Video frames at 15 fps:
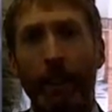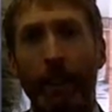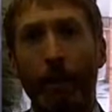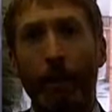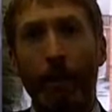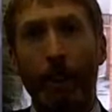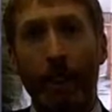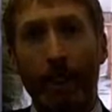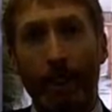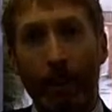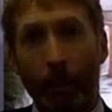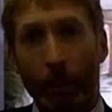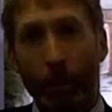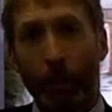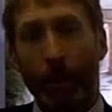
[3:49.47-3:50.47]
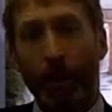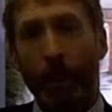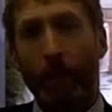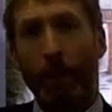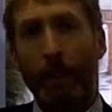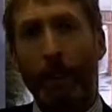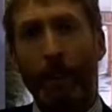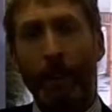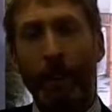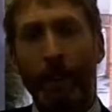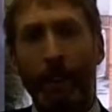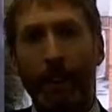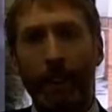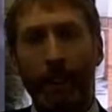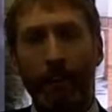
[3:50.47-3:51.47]
they would take their own independent
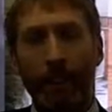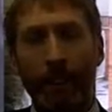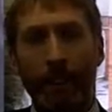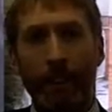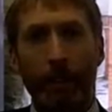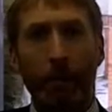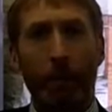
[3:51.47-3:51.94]
legal advice.